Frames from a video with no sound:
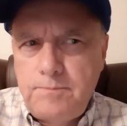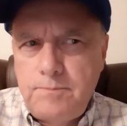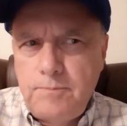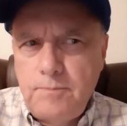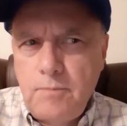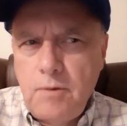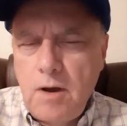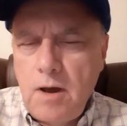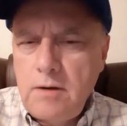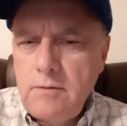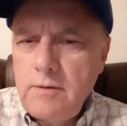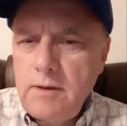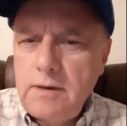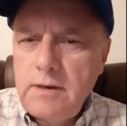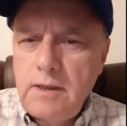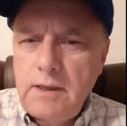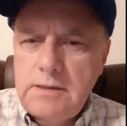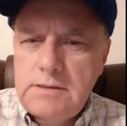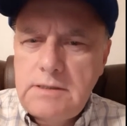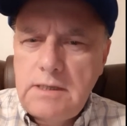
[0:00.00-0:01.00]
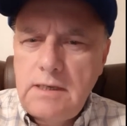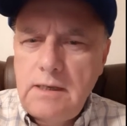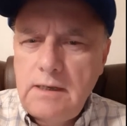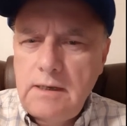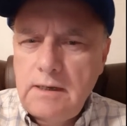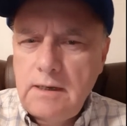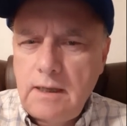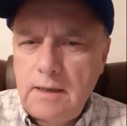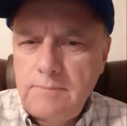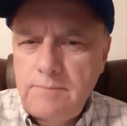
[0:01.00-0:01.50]
right around
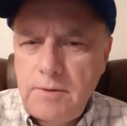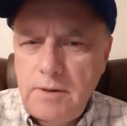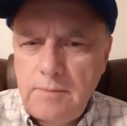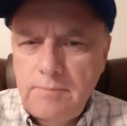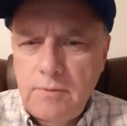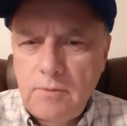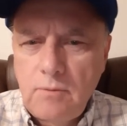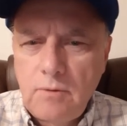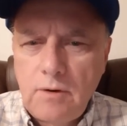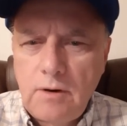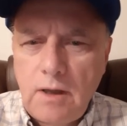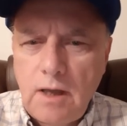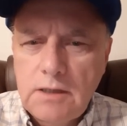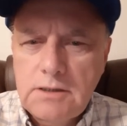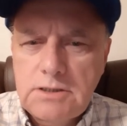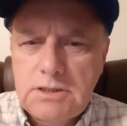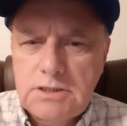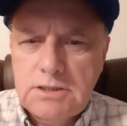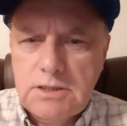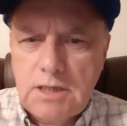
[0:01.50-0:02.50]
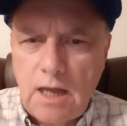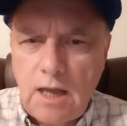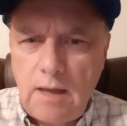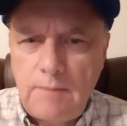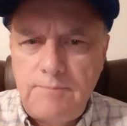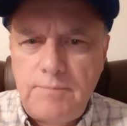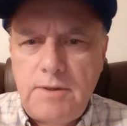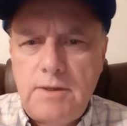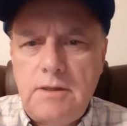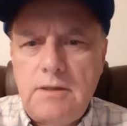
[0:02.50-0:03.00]
1989, people were not
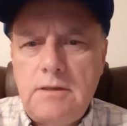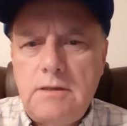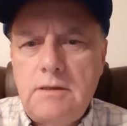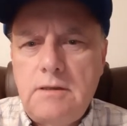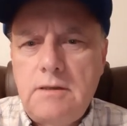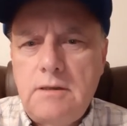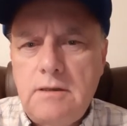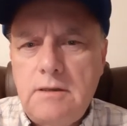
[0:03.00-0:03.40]
shopping